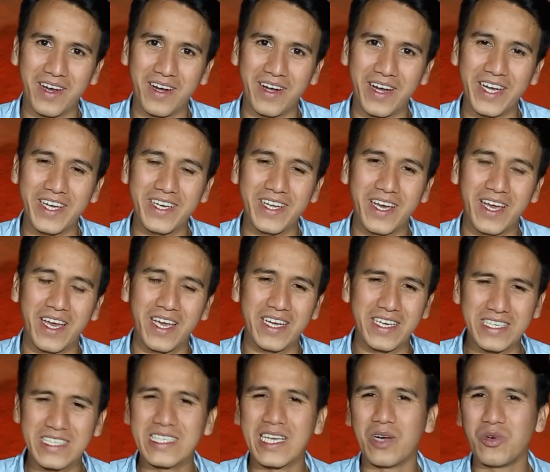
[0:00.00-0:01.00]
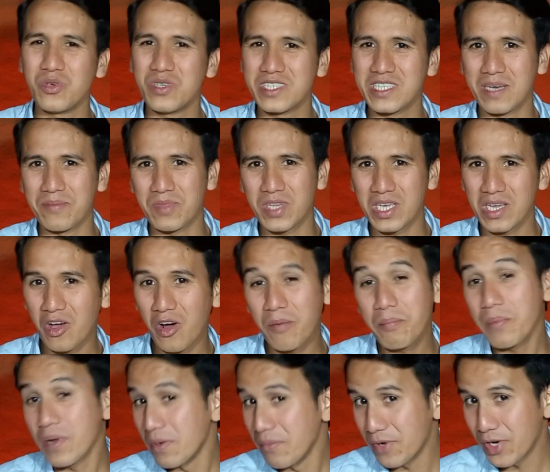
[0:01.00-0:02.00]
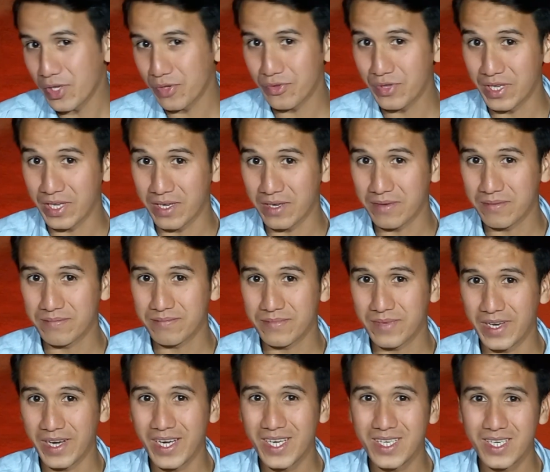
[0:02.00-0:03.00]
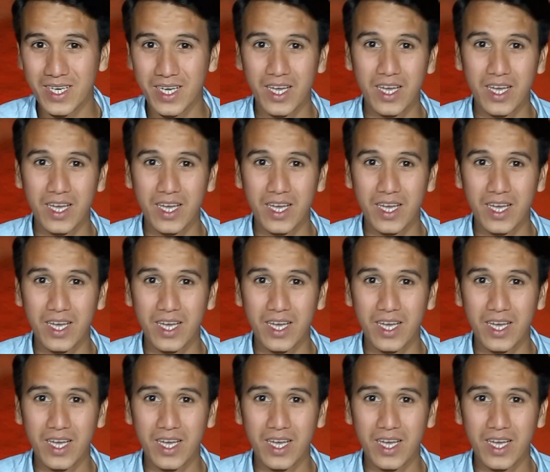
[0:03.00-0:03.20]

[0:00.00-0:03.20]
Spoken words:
right, it sounds something of primitive thing, right?